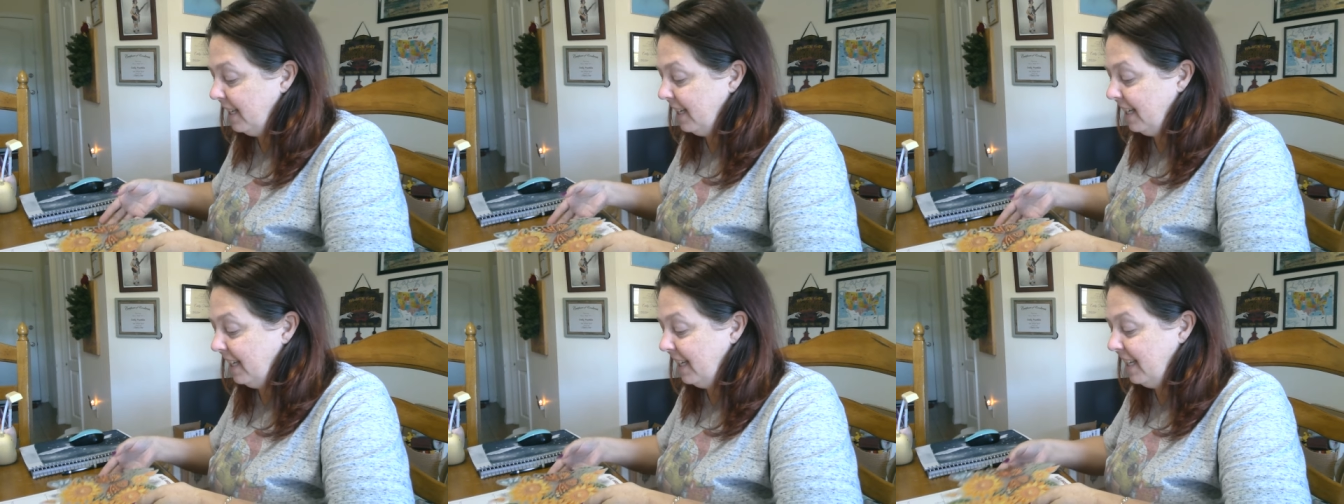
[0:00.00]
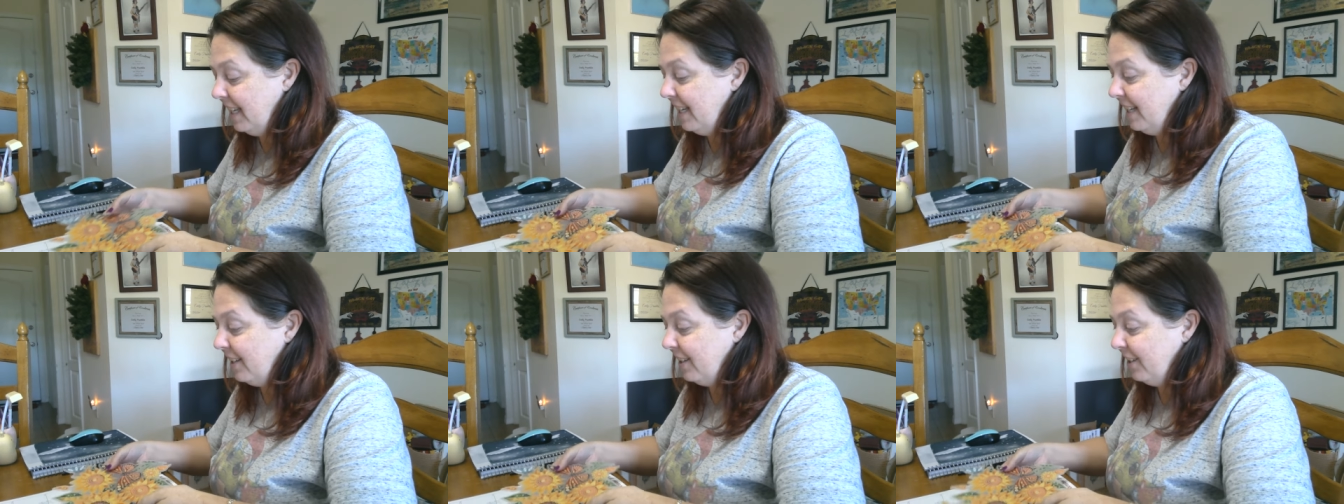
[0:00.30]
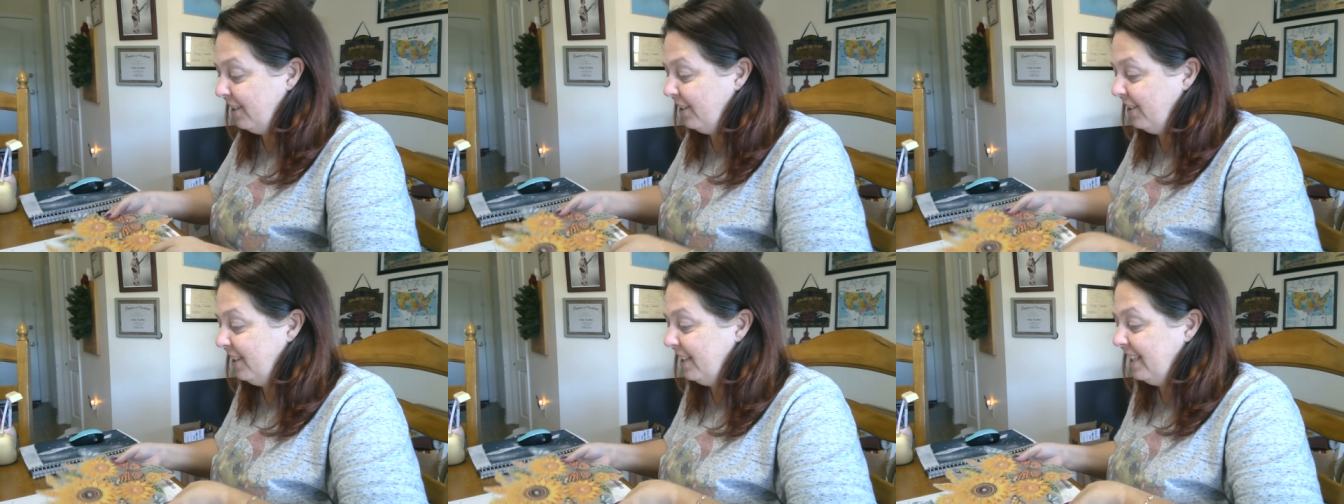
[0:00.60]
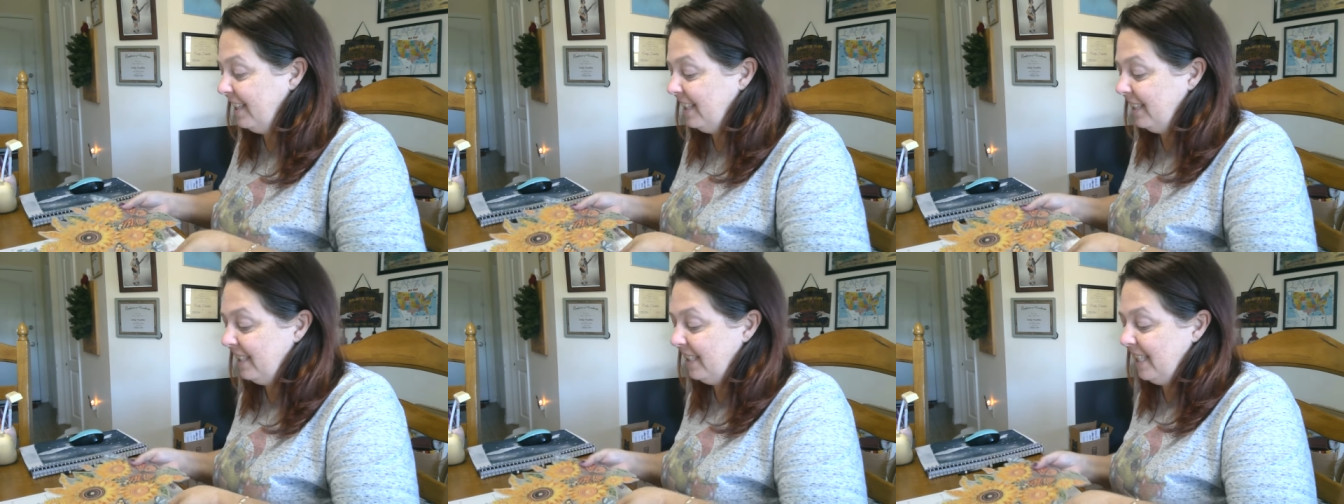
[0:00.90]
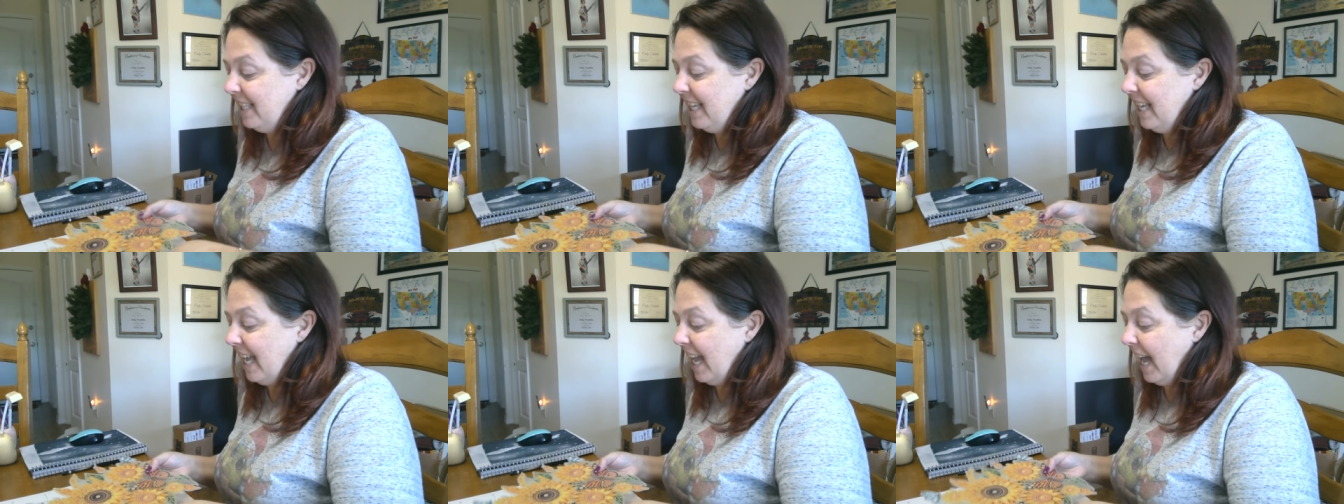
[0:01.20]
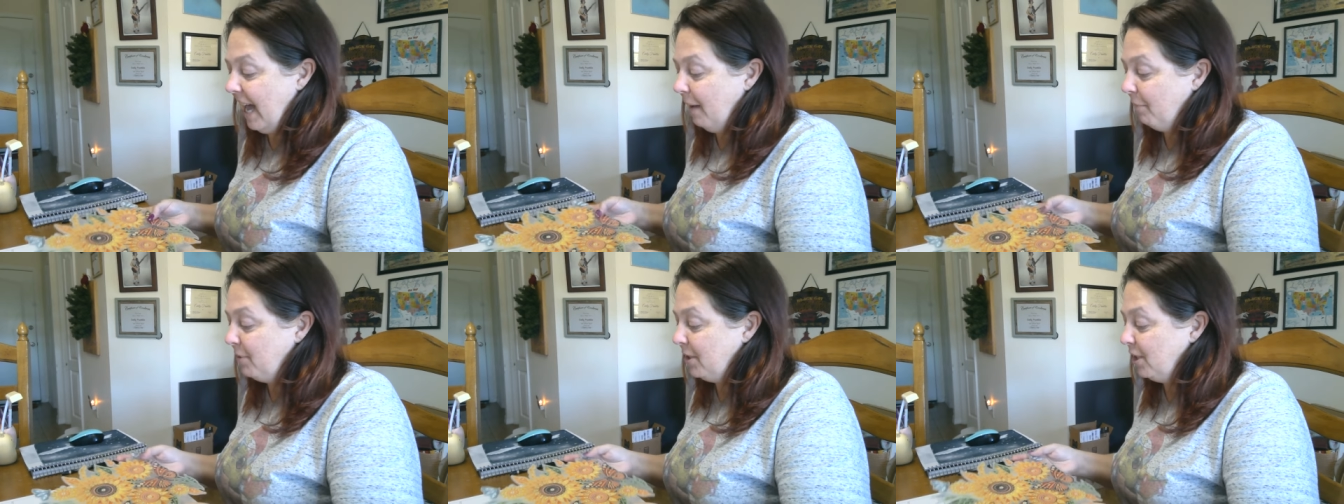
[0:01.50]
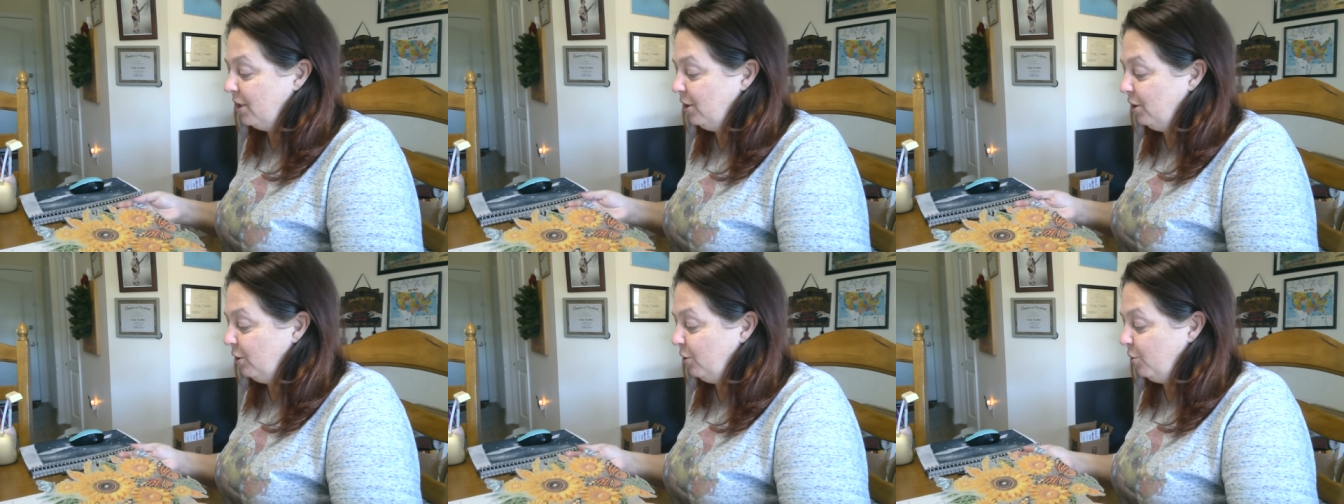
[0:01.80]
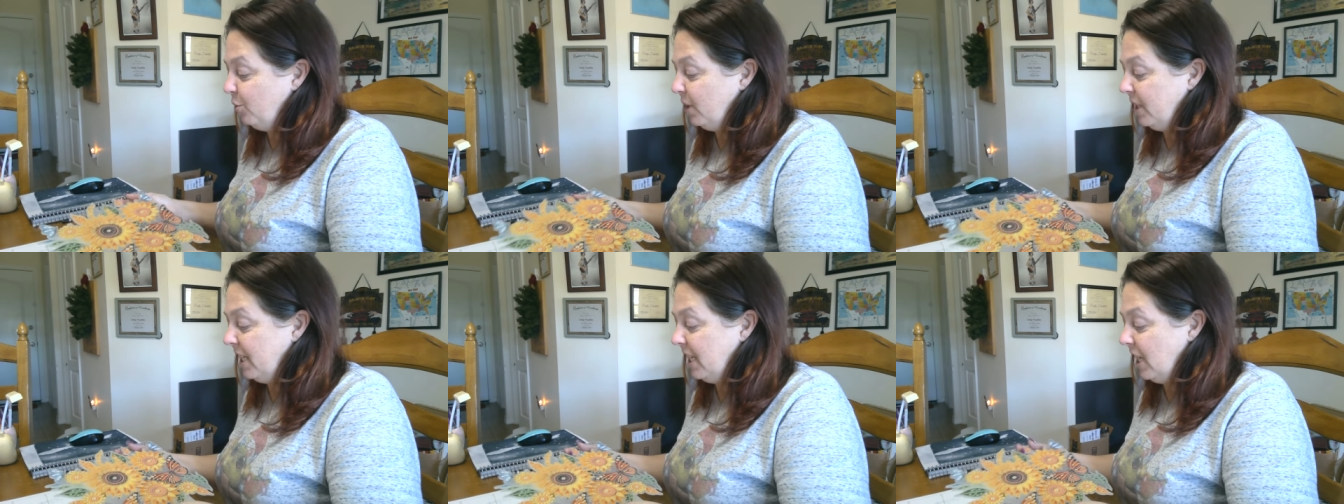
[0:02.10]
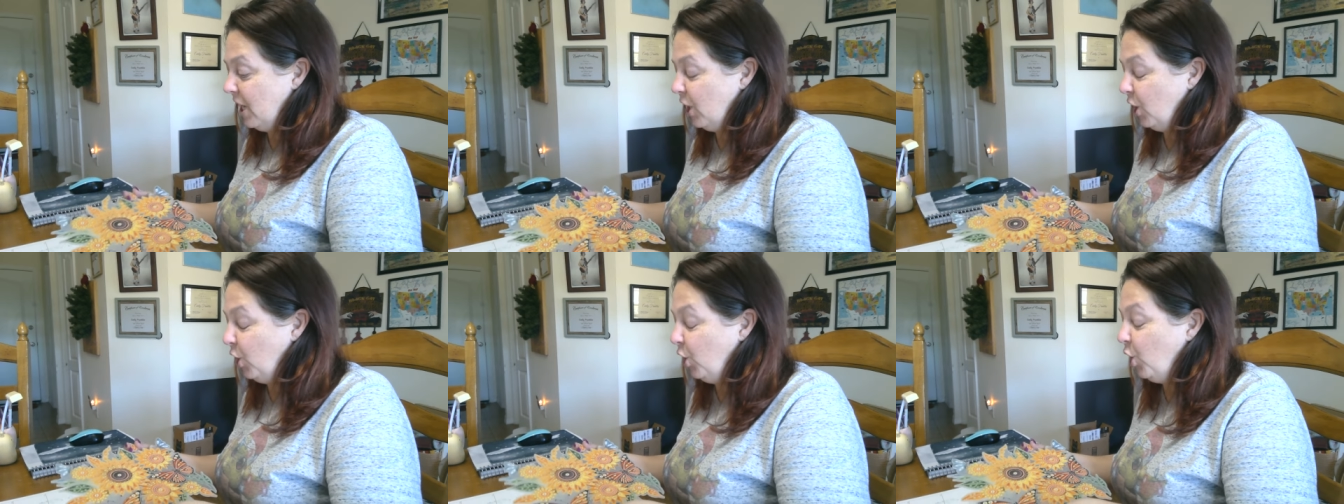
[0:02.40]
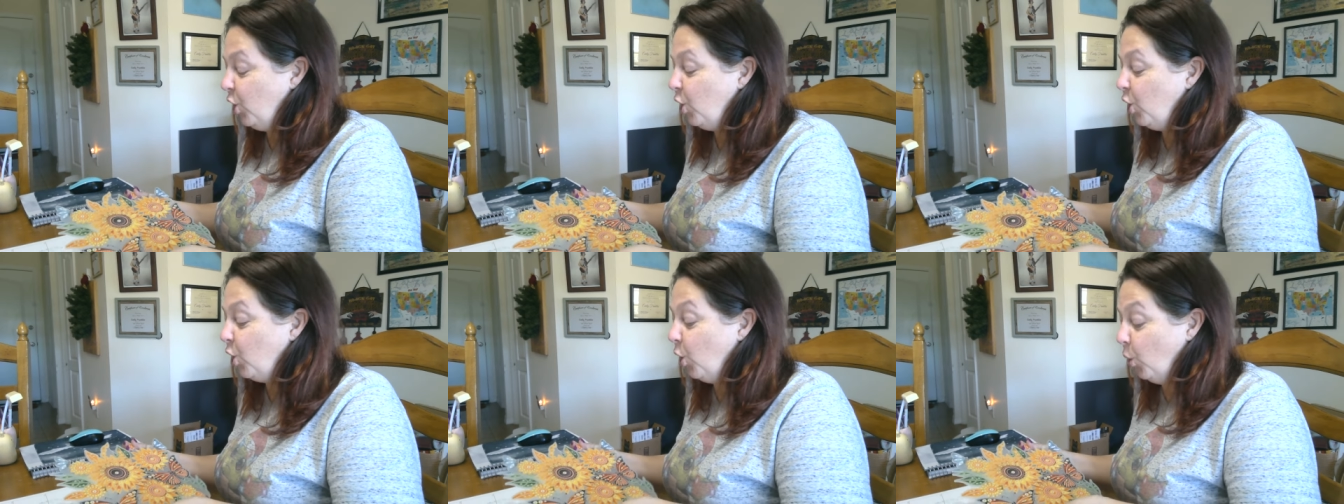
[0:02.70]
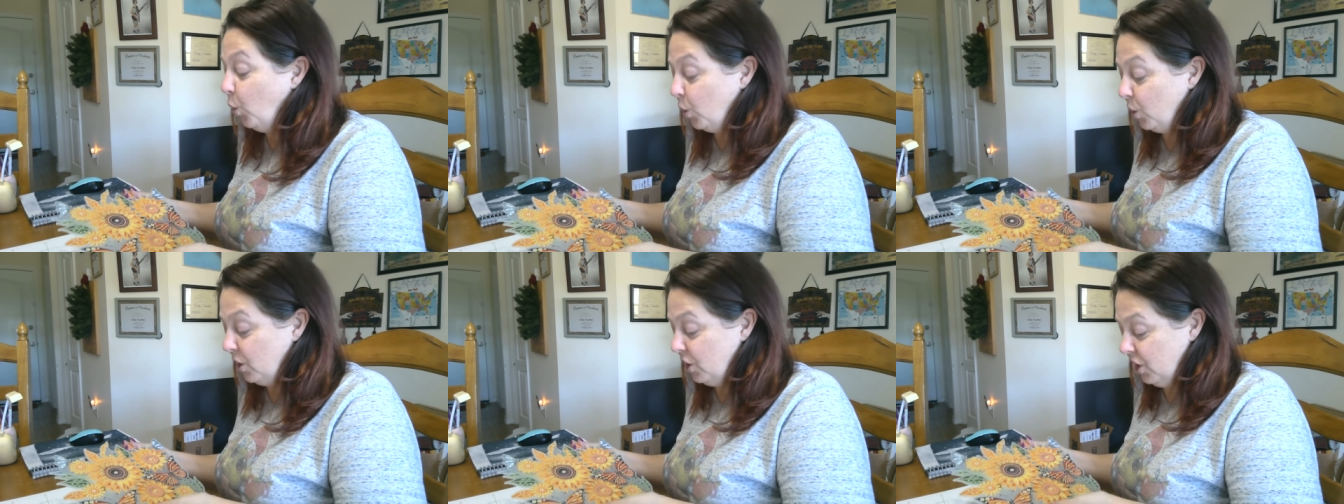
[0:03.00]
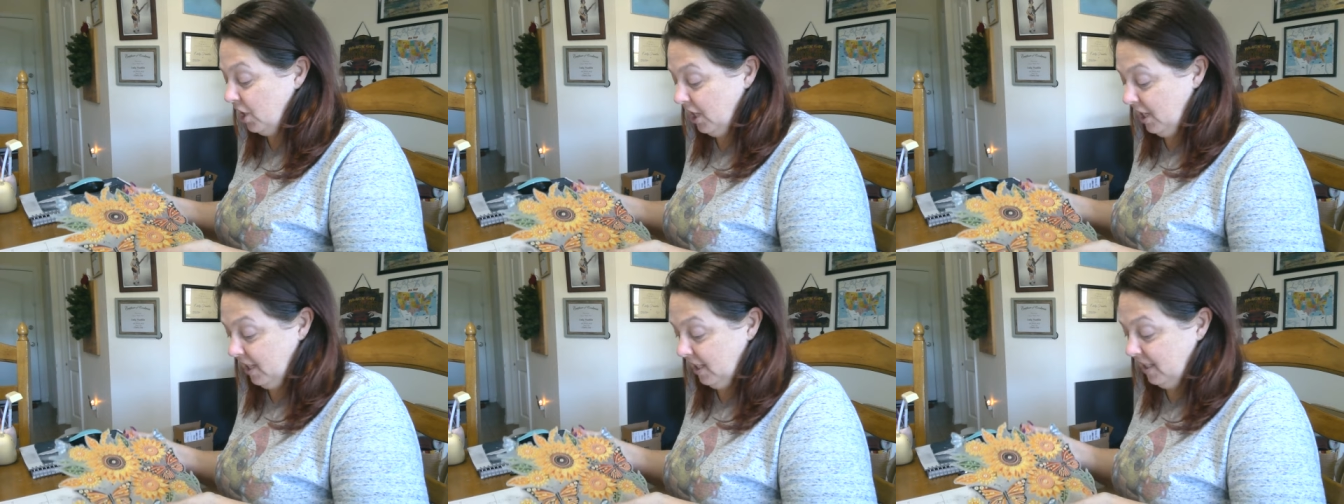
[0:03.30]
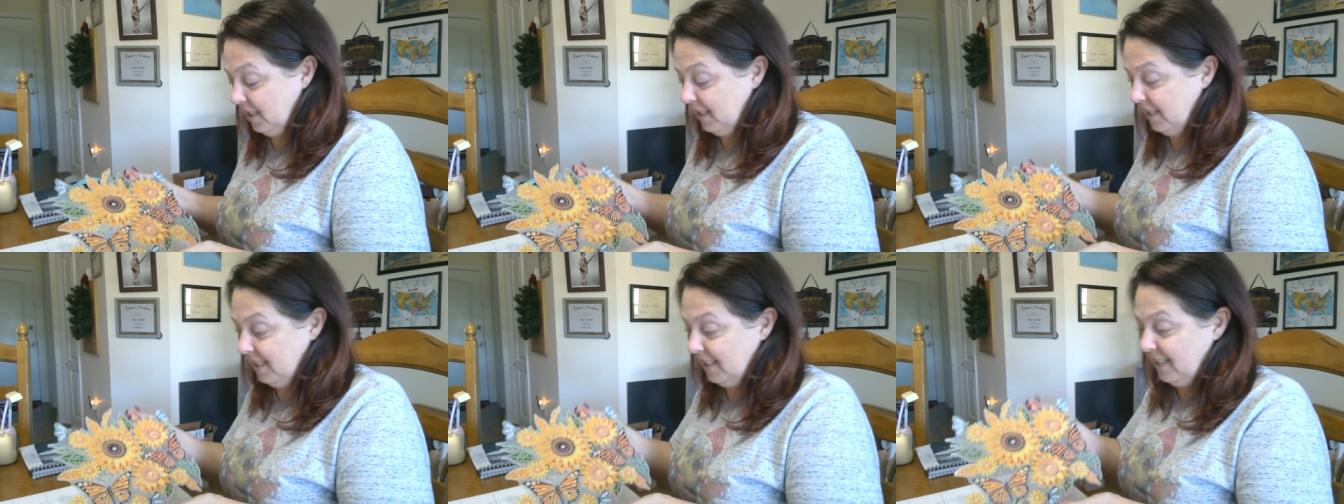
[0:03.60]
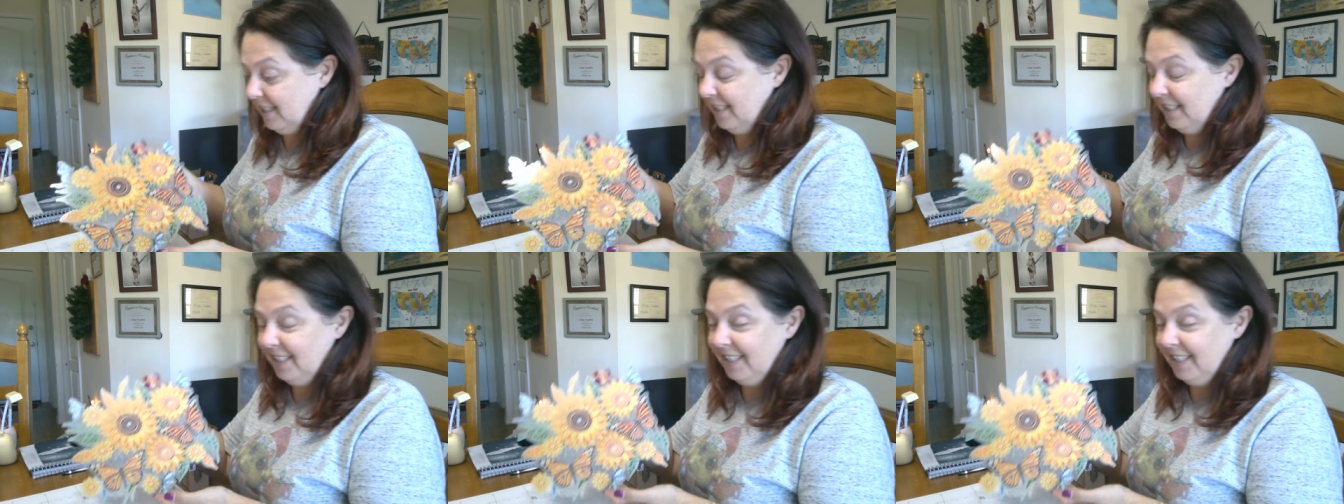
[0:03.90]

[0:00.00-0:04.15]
and here is the absolutely gorgeous